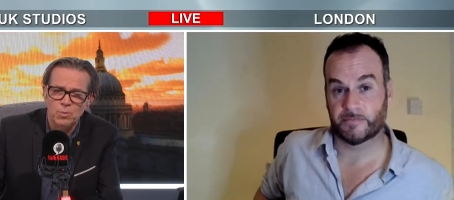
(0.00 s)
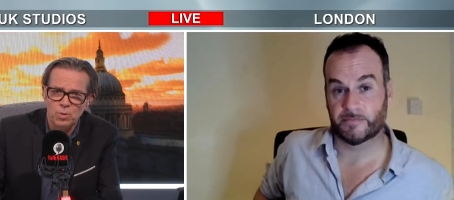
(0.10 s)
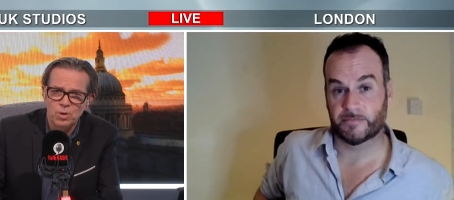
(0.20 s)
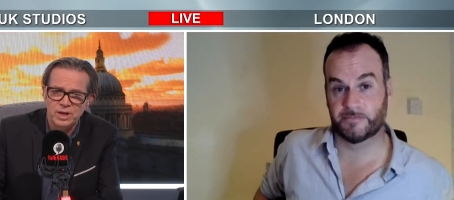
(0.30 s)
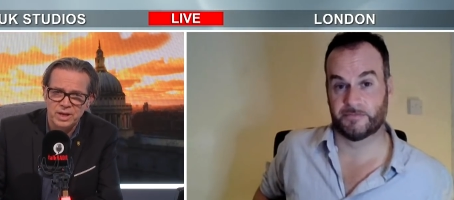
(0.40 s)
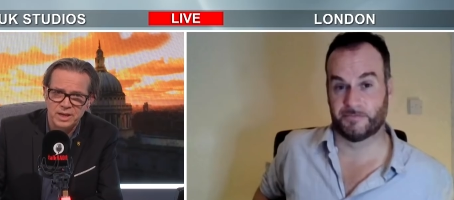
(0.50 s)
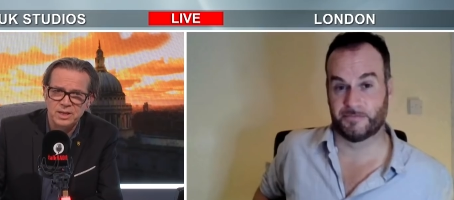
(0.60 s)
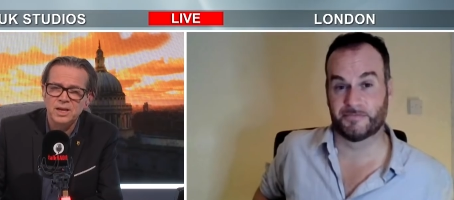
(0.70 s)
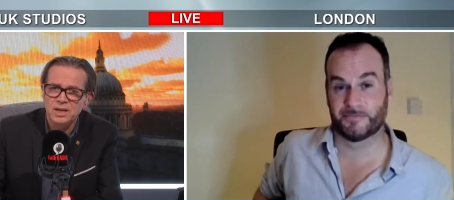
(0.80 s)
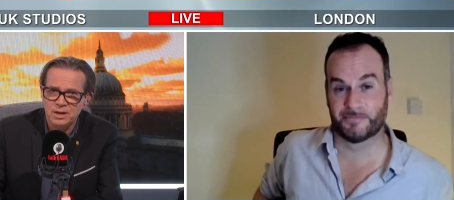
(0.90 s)
Speaker 1: walking
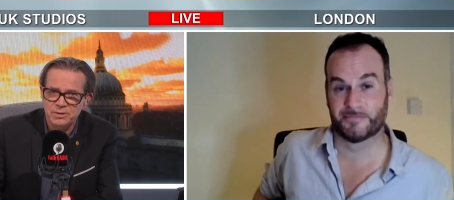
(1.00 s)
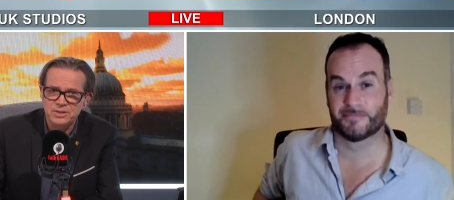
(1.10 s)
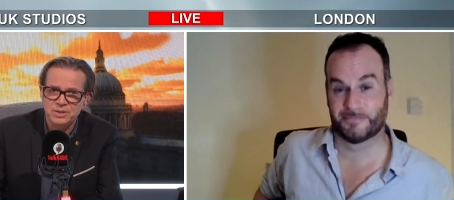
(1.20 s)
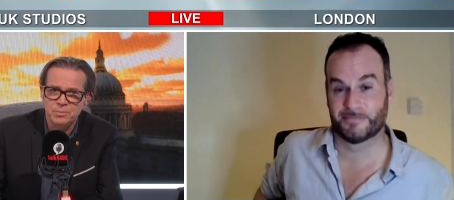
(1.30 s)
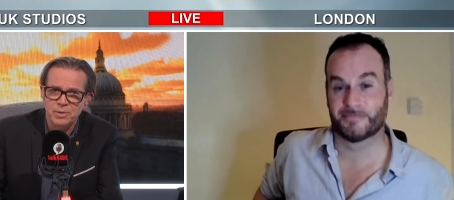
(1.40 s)
in, going to the